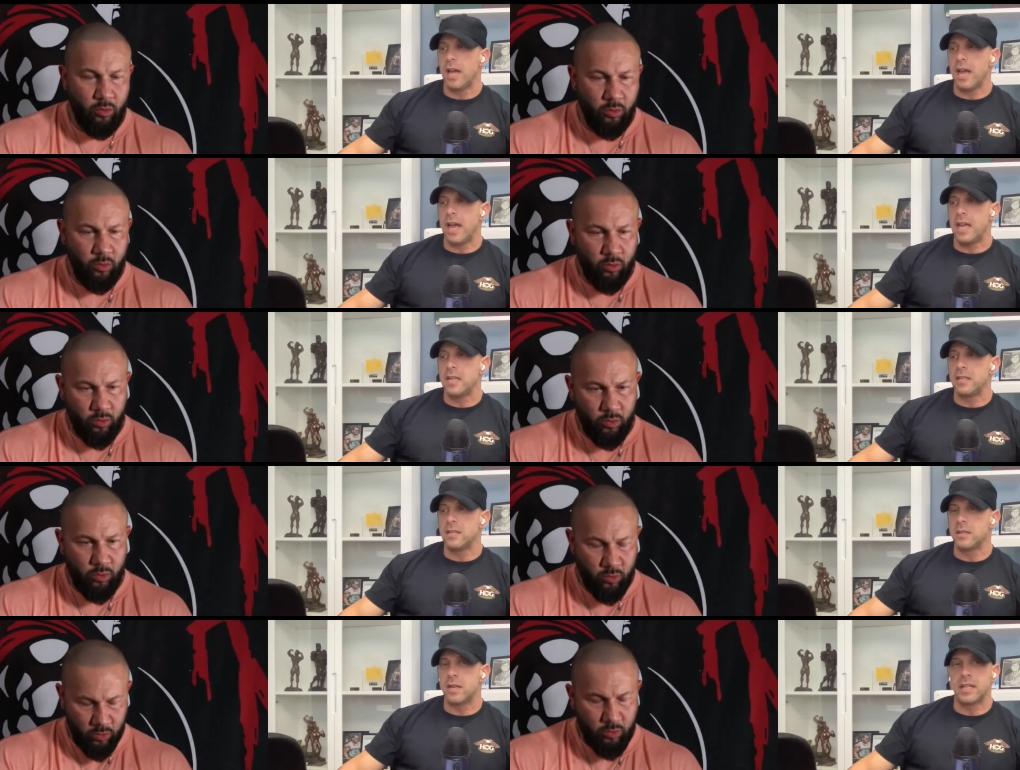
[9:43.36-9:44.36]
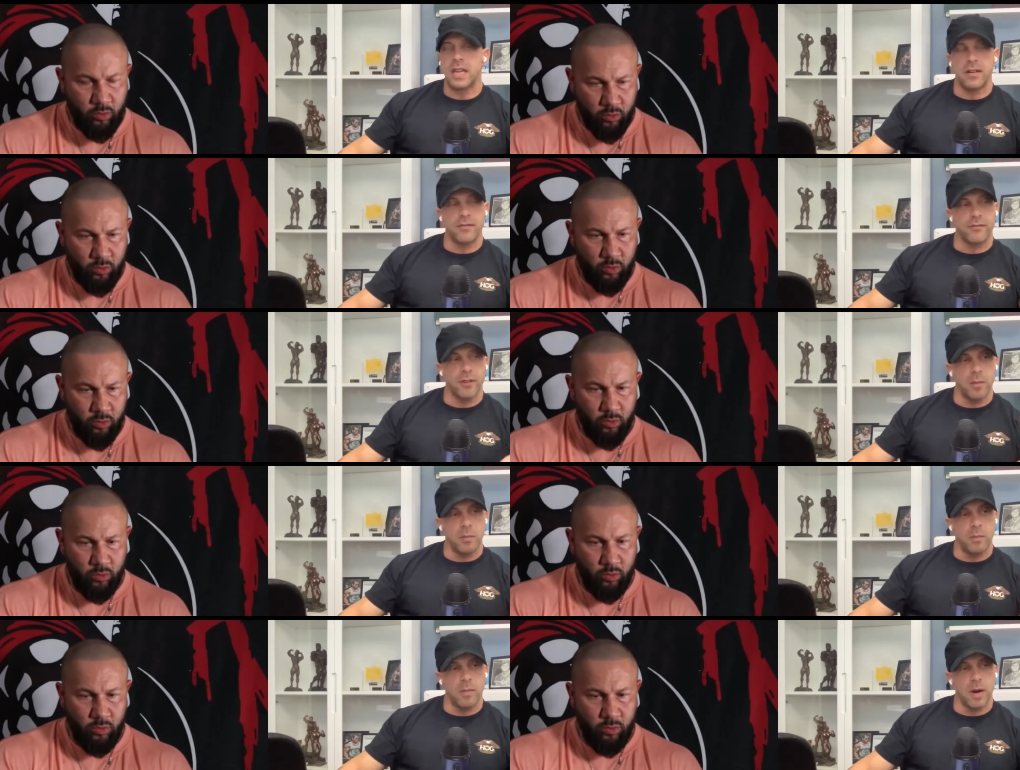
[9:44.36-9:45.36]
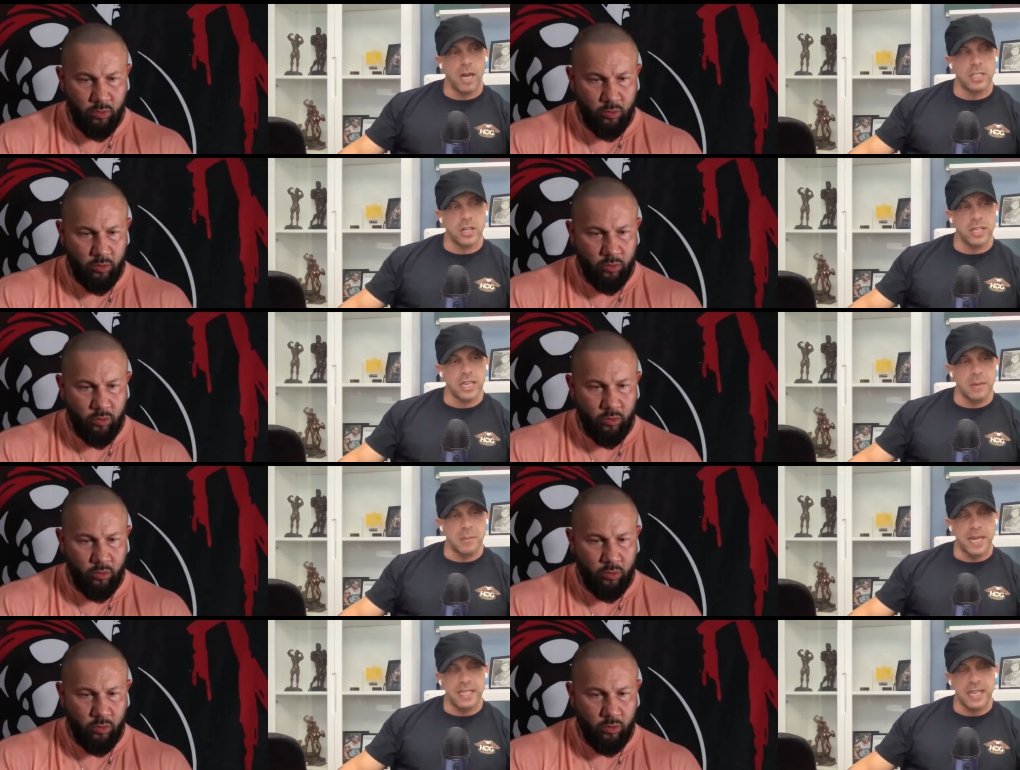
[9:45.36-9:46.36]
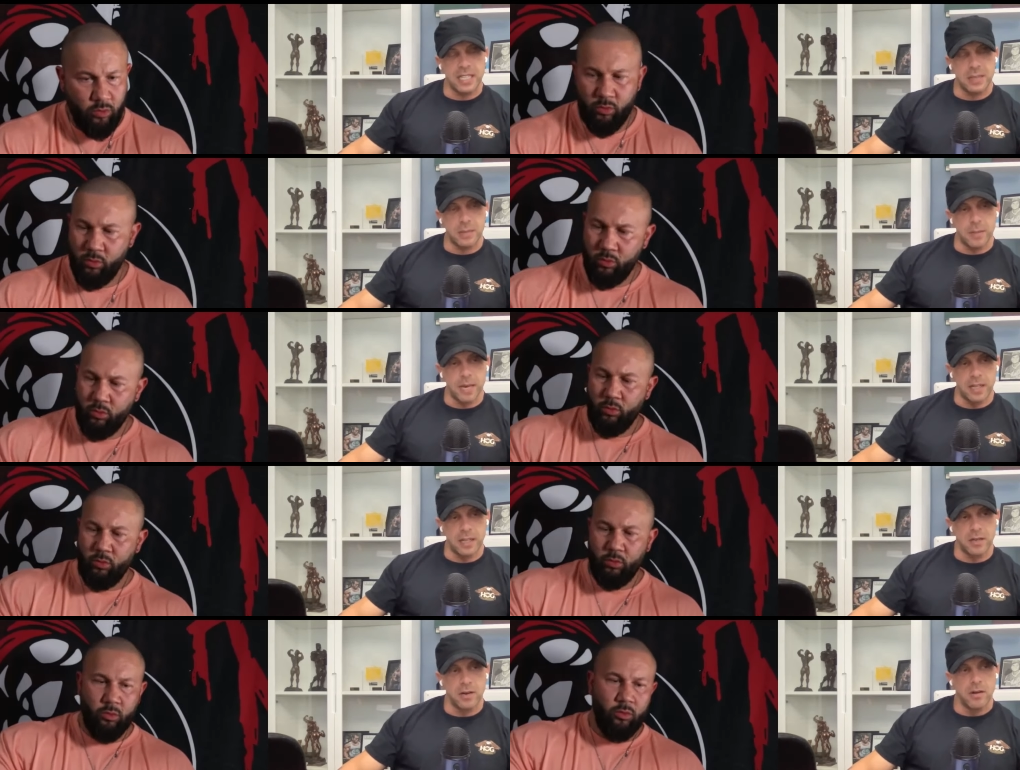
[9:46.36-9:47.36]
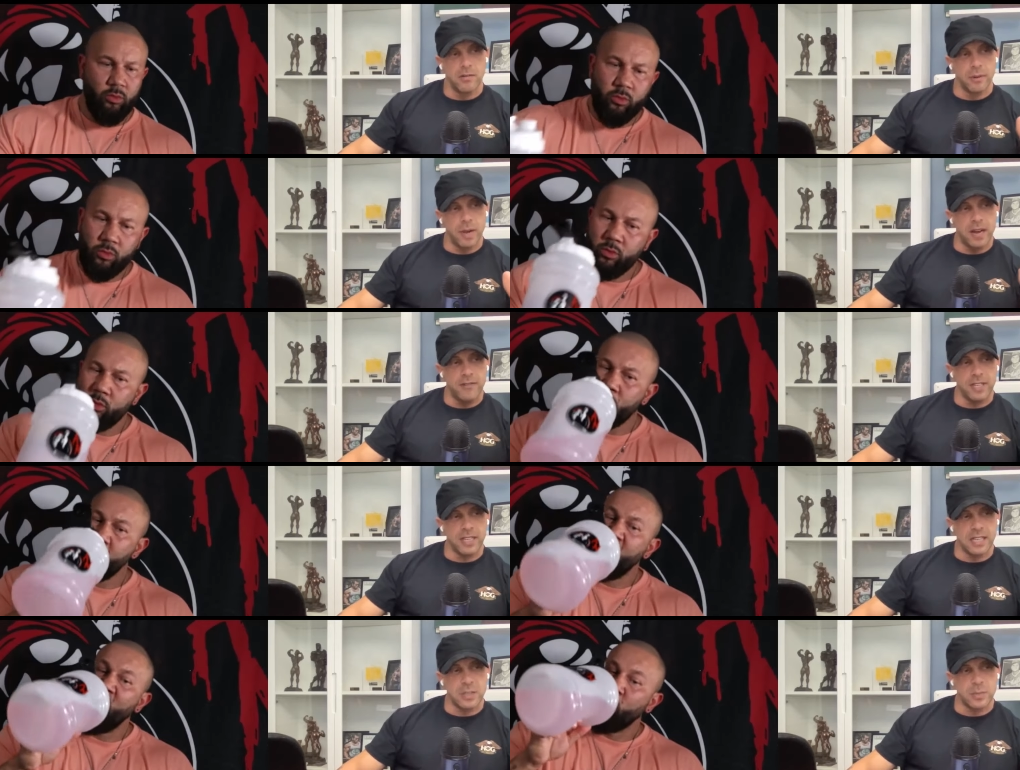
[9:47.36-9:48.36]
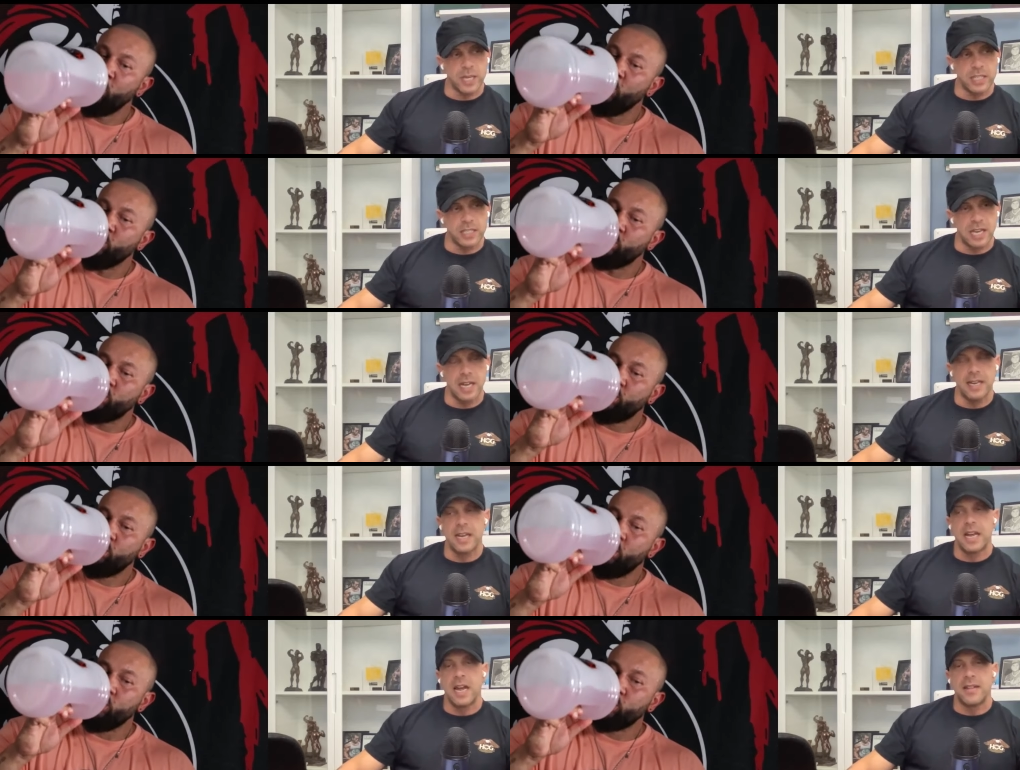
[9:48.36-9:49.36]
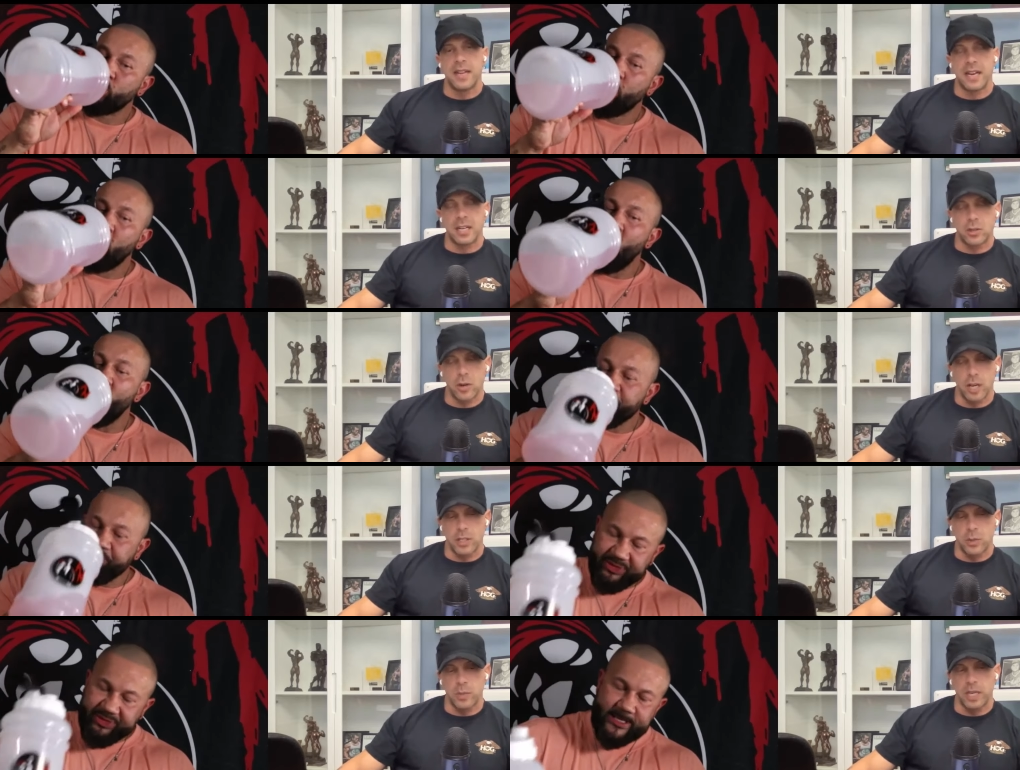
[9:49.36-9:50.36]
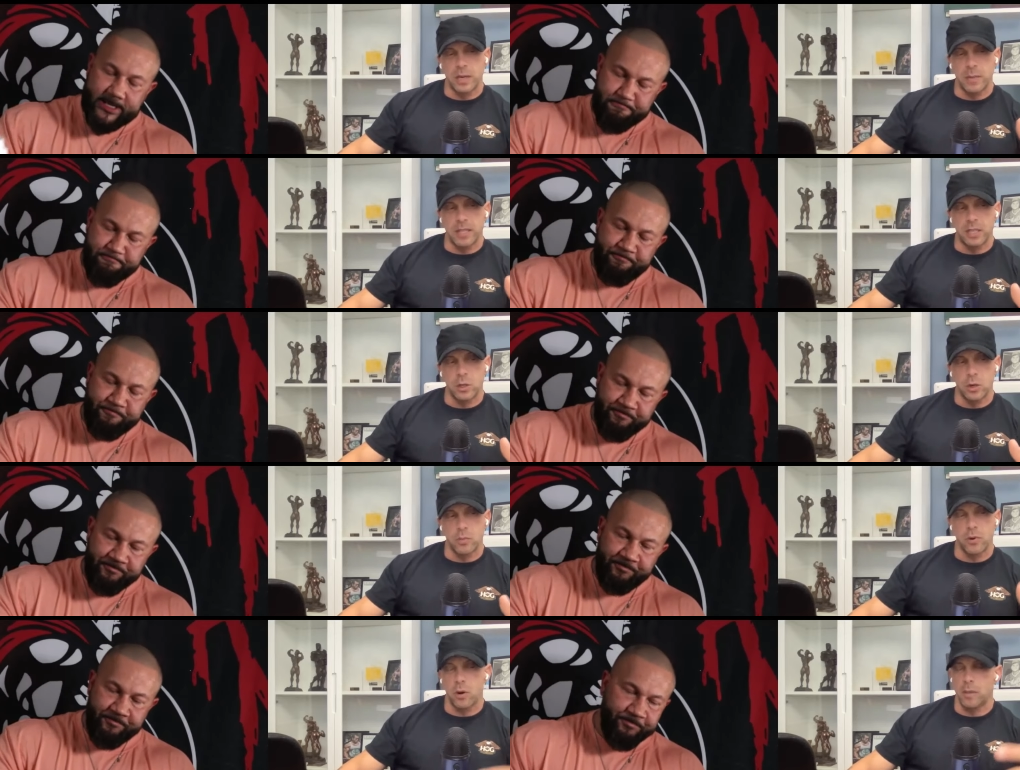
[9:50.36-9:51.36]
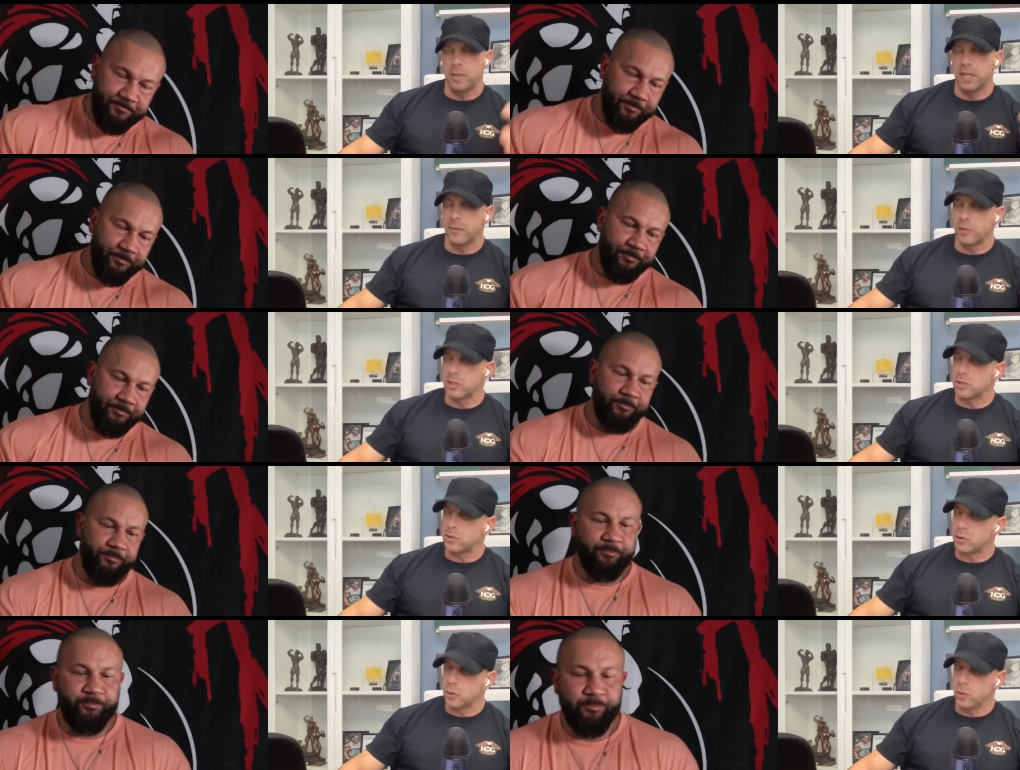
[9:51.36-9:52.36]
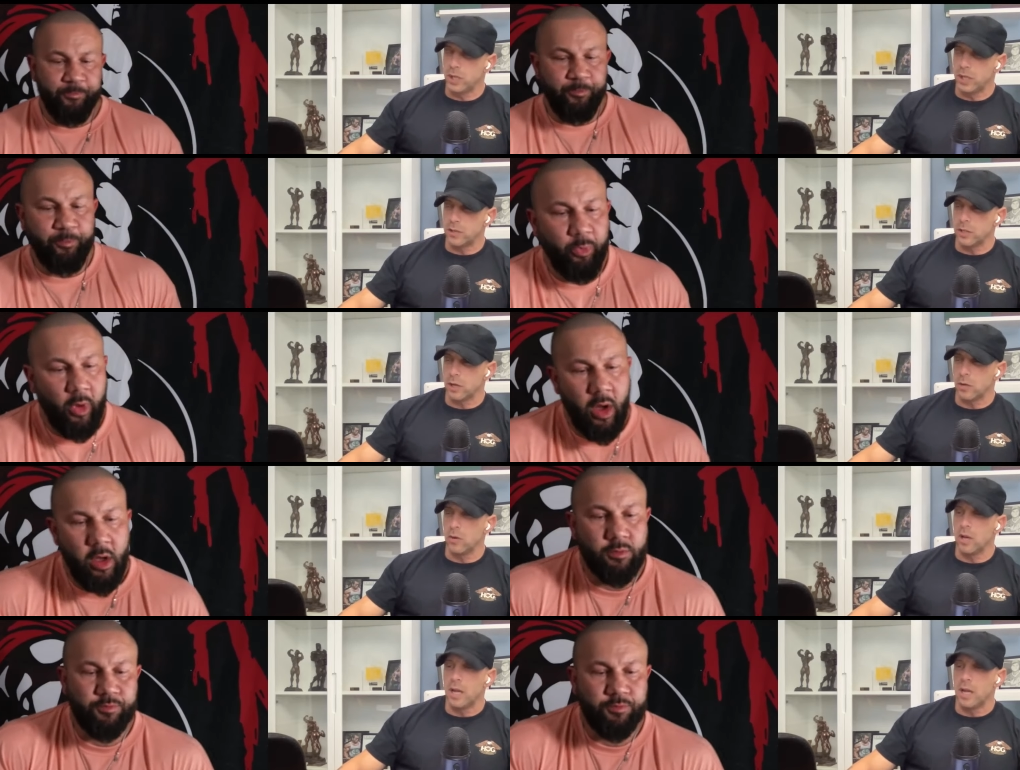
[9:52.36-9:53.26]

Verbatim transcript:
Speaker 1: mm-hmm. and mm-hmm. and then from I started getting a bad taste in my mouth from everything that's being said. And then I tried to meet him at the New York Pro, I believe it was two years ago,